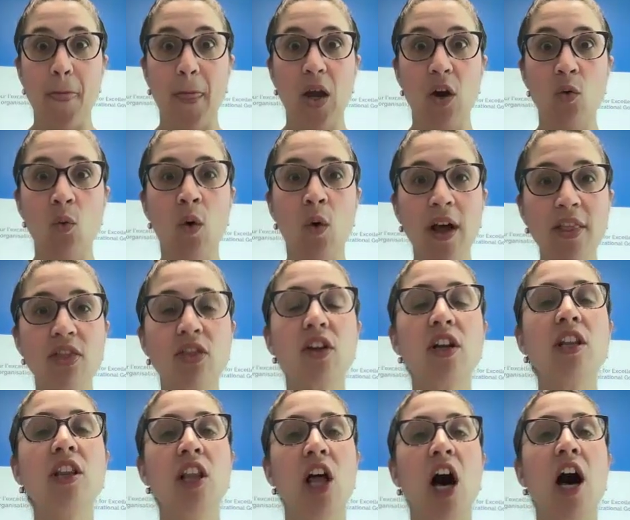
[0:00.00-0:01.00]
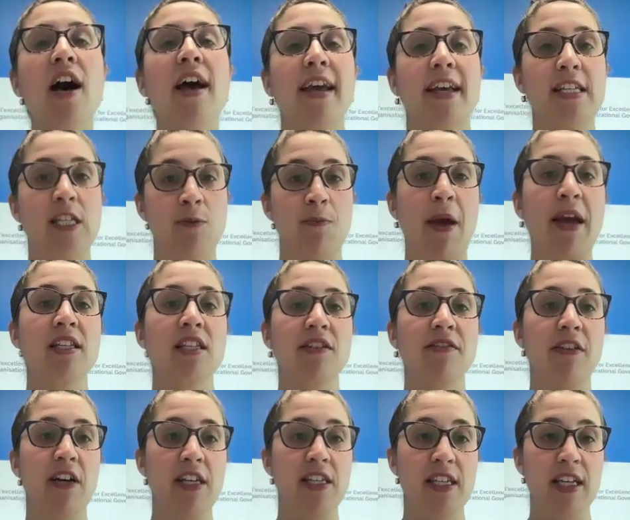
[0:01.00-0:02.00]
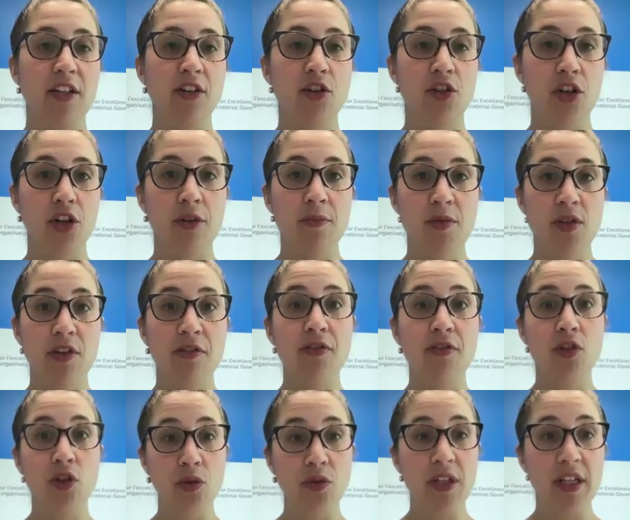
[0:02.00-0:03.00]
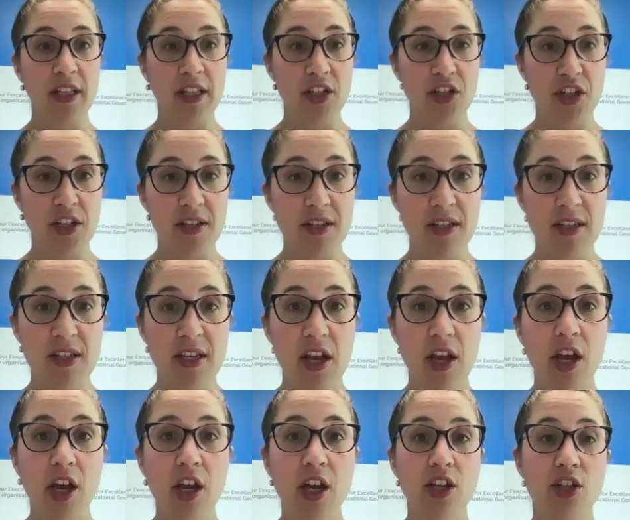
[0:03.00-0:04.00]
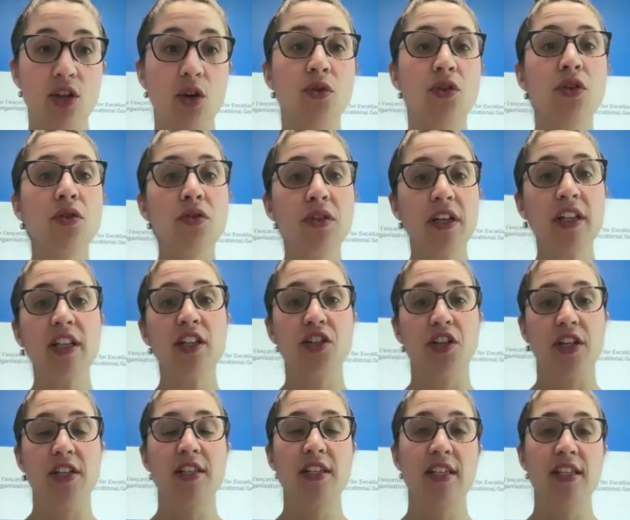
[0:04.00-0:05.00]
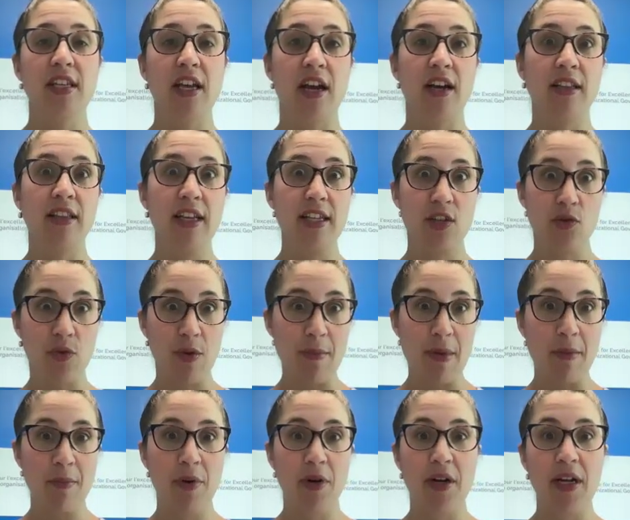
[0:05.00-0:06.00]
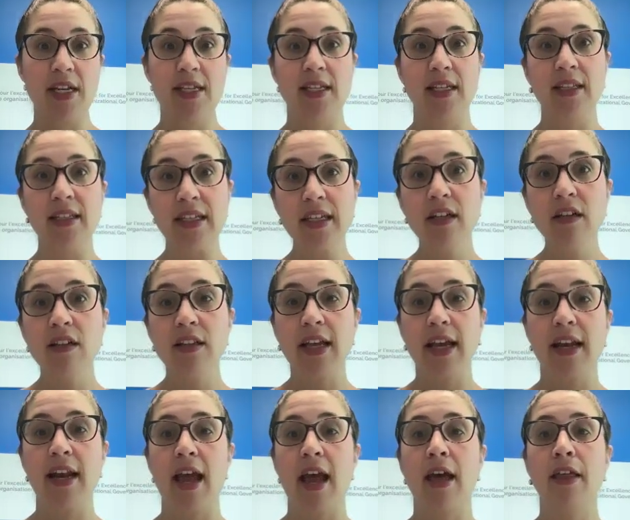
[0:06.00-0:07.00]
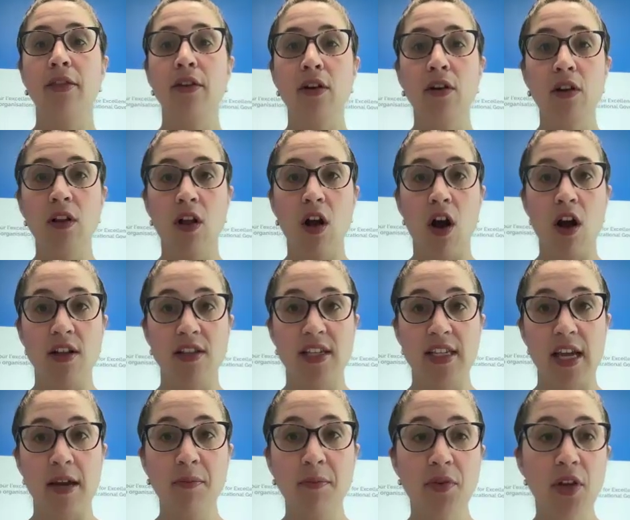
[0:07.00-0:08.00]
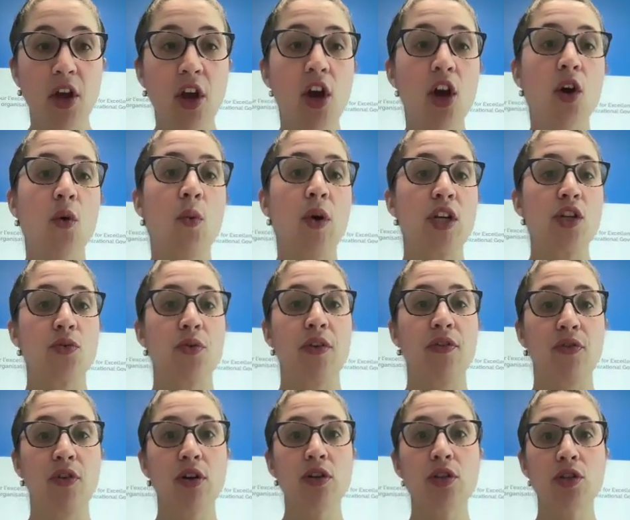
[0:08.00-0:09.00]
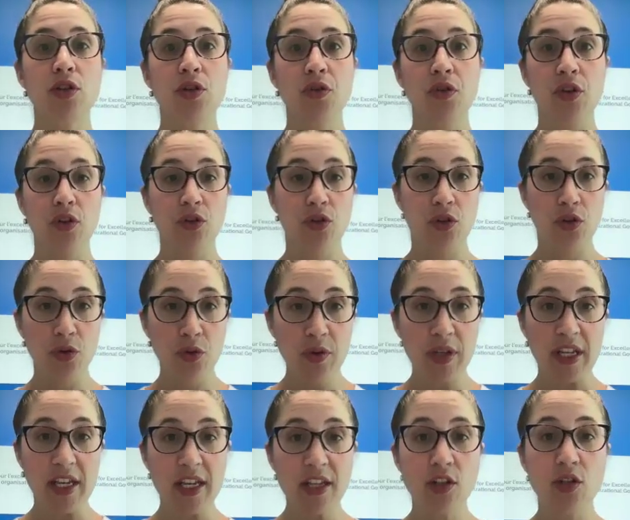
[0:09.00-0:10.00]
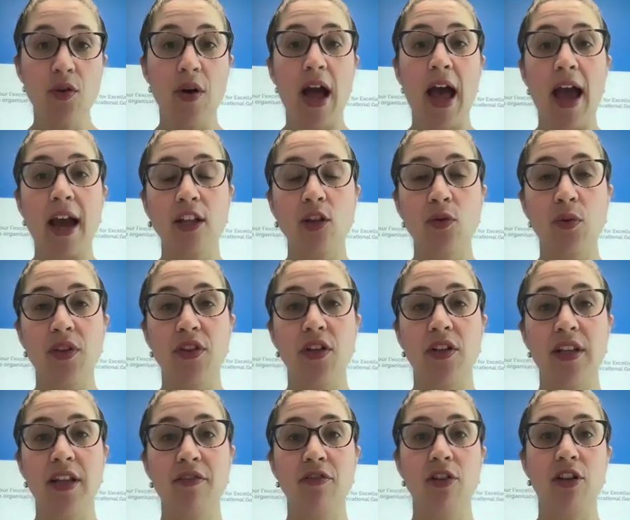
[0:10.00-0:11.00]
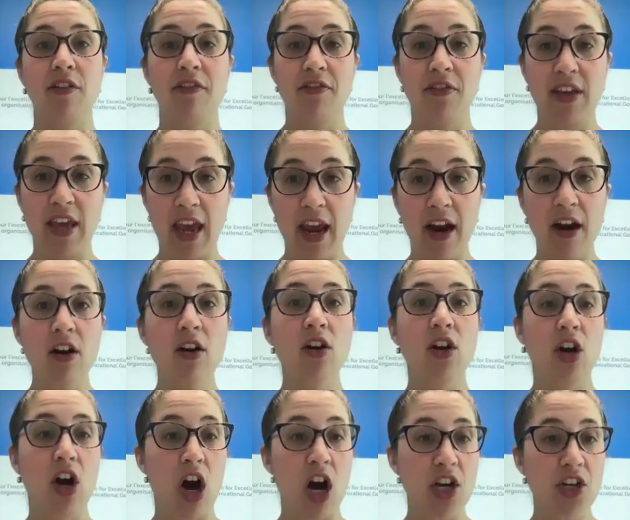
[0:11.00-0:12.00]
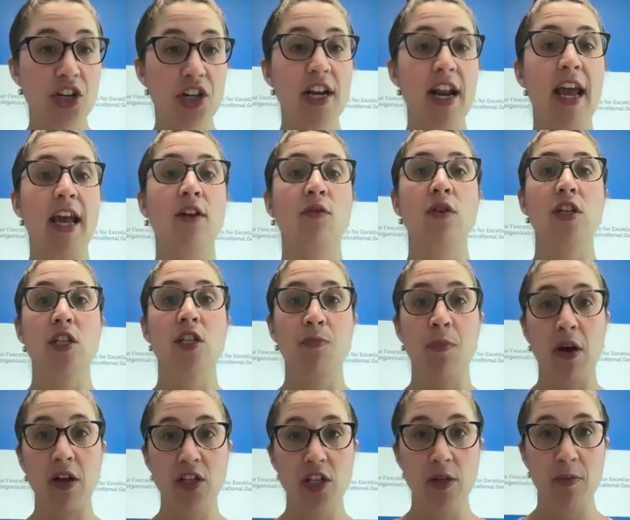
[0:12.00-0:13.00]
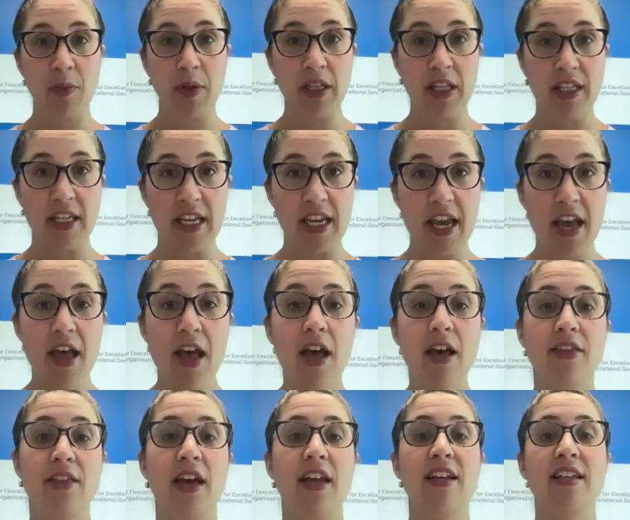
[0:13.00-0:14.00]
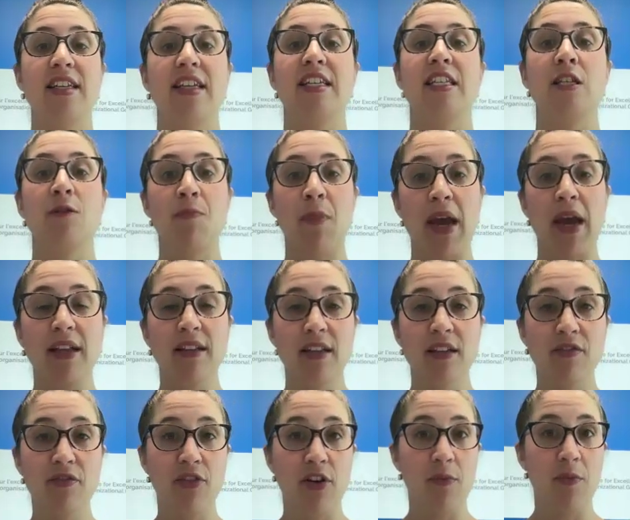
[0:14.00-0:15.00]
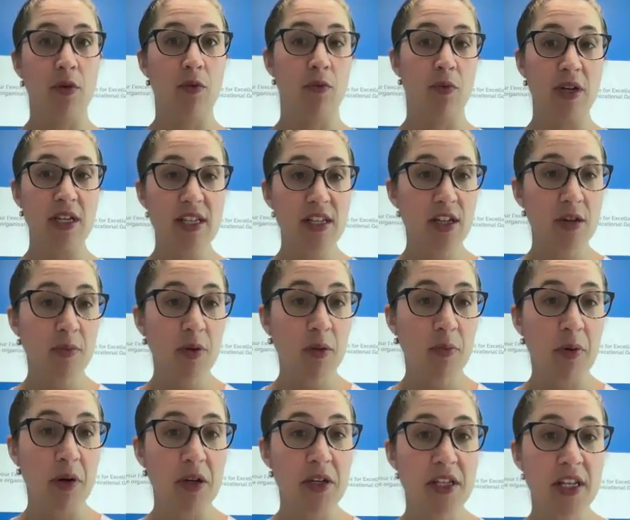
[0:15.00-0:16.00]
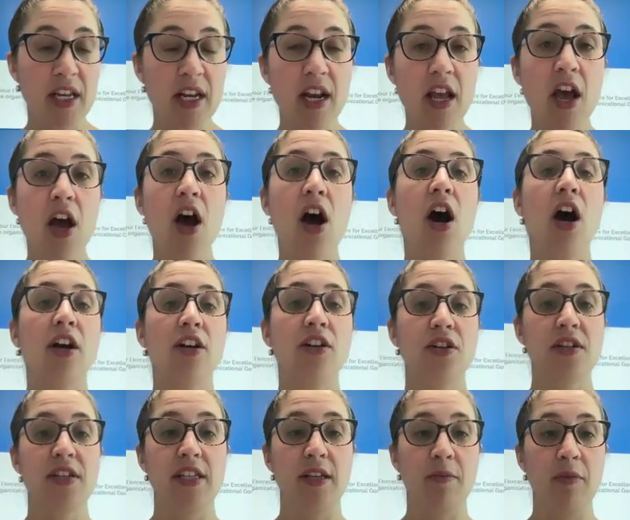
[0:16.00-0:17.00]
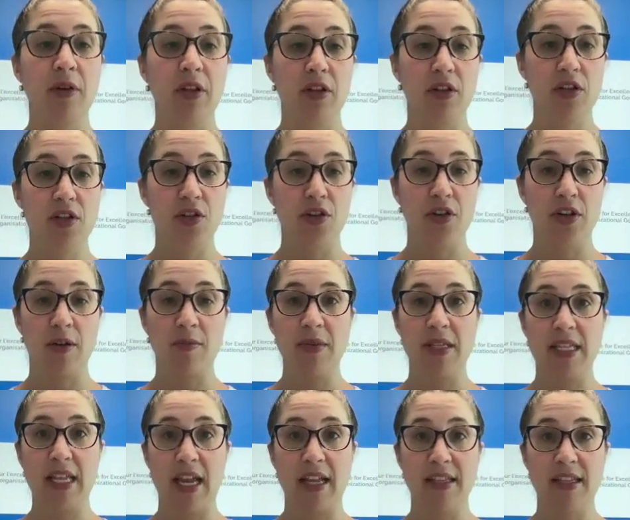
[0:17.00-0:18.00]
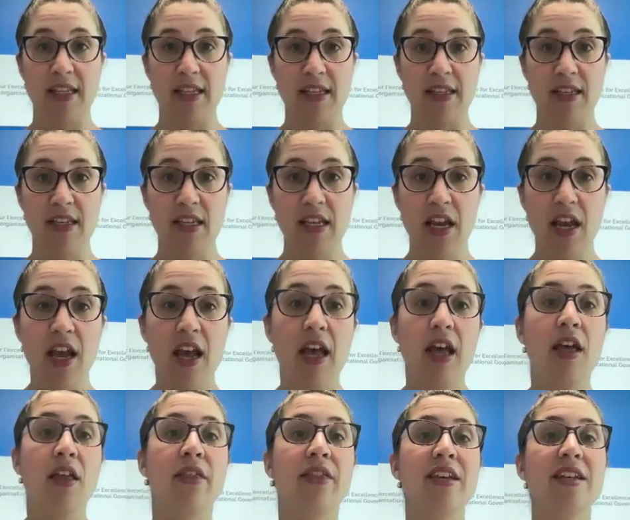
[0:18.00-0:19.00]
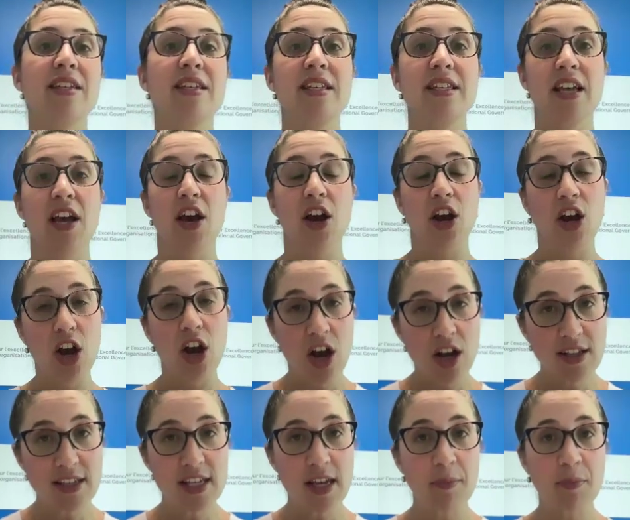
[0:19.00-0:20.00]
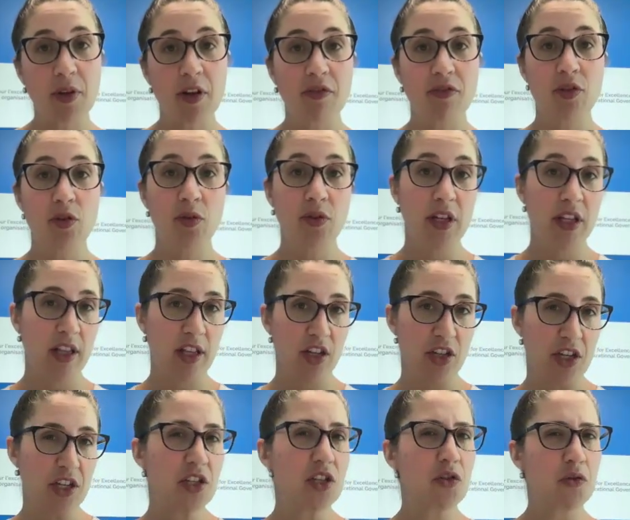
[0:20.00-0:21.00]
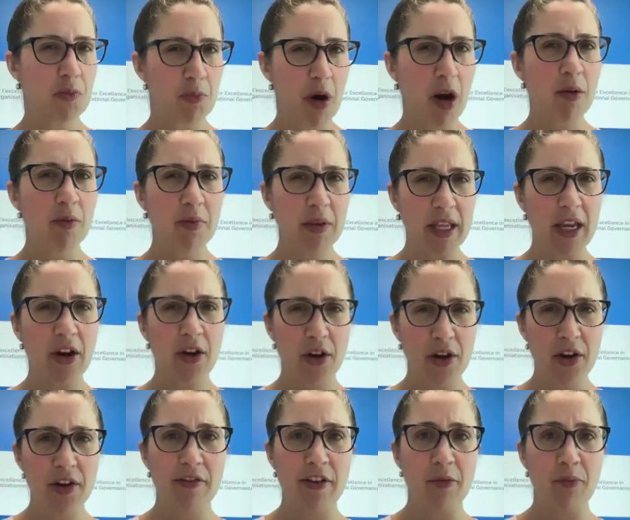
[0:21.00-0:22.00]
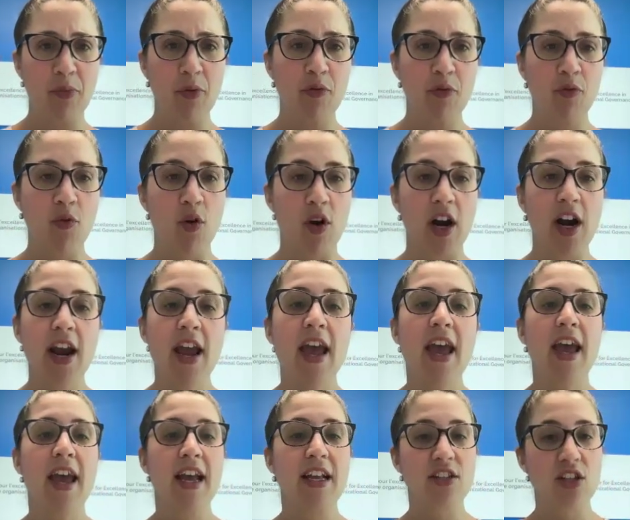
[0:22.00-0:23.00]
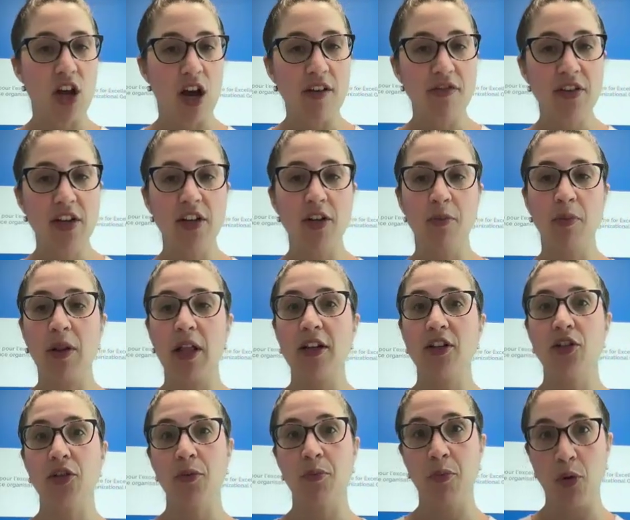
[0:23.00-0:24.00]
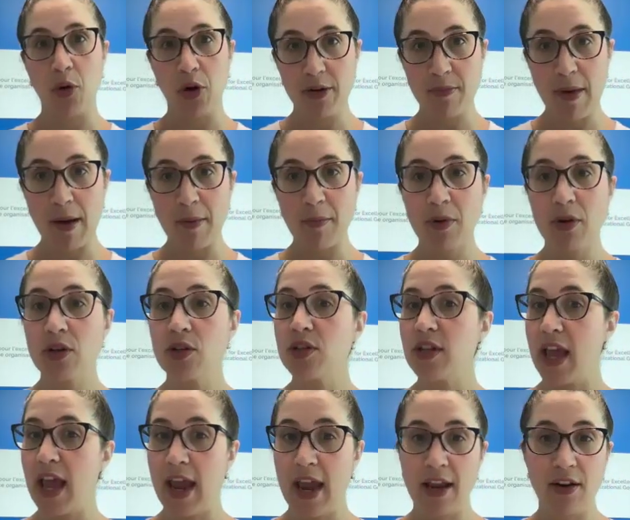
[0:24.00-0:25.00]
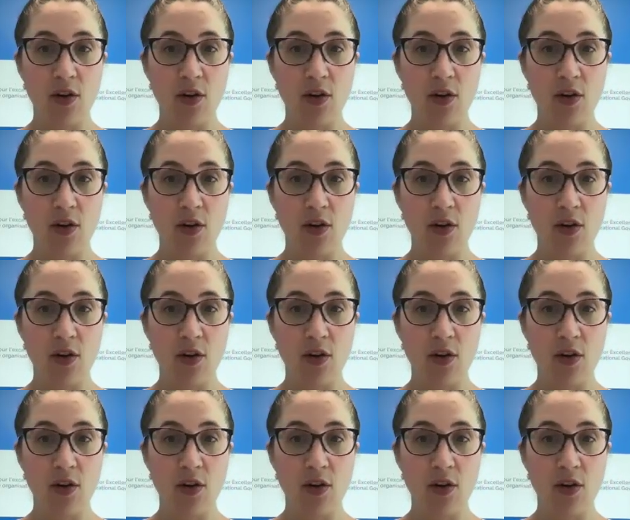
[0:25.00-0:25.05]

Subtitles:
what the law expects of us in terms of due diligence. So due diligence, let's remember, is a legal and ethical concept which refers to the duty to act with the level of care, caution, and responsibility that is expected from a reasonable person under similar circumstances. This concept of due diligence, you've probably heard of it before. It's often applied to board members and